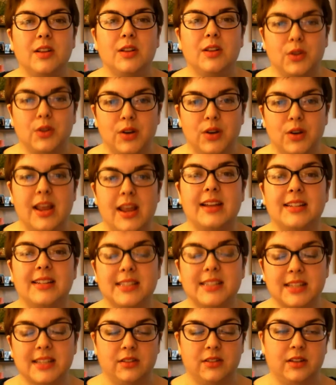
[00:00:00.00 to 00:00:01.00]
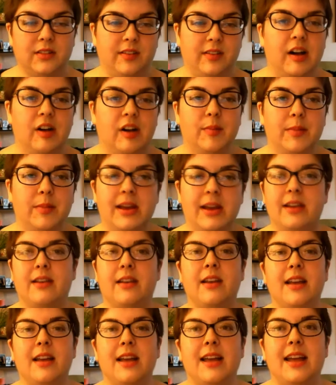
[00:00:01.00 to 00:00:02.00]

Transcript: learning and skill development.